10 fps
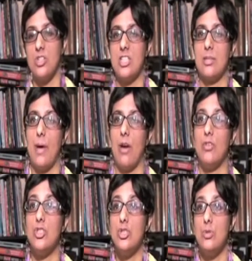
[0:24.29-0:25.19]
which is about
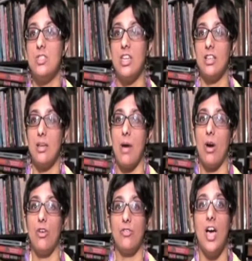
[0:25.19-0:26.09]
reducing the
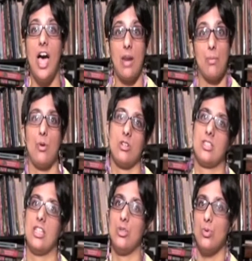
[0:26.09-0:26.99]
amount of animal
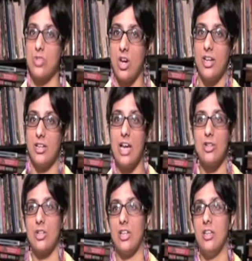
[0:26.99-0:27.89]
products in your diet
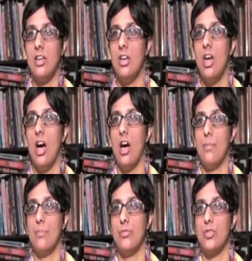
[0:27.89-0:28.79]
naturally.
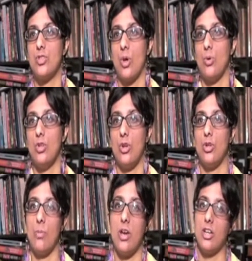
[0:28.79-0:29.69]
So, you know,
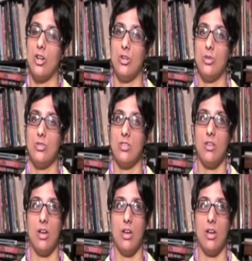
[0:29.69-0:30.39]
you might include